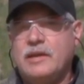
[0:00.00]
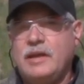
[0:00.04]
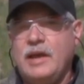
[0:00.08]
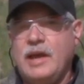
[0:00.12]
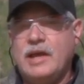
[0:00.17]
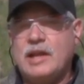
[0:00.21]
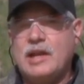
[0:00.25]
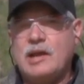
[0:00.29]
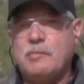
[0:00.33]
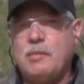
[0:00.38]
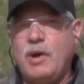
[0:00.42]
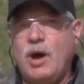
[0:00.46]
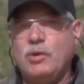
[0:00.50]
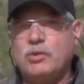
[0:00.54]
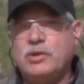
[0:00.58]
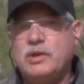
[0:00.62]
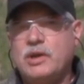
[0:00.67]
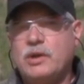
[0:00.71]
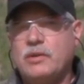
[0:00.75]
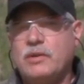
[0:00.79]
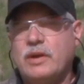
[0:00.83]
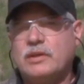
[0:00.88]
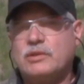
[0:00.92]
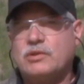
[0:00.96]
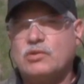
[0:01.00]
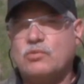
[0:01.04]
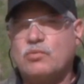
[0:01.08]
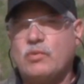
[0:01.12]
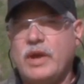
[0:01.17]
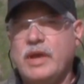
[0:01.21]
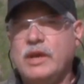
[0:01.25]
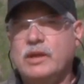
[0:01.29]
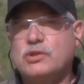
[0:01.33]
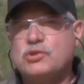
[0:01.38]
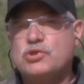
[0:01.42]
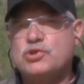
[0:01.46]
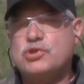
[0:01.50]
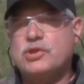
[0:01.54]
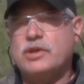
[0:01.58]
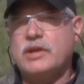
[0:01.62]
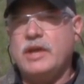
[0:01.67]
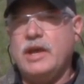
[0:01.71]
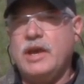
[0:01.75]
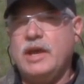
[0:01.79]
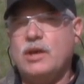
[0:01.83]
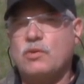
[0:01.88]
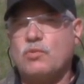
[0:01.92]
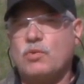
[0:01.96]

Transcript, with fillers: and I'm out here at the range today,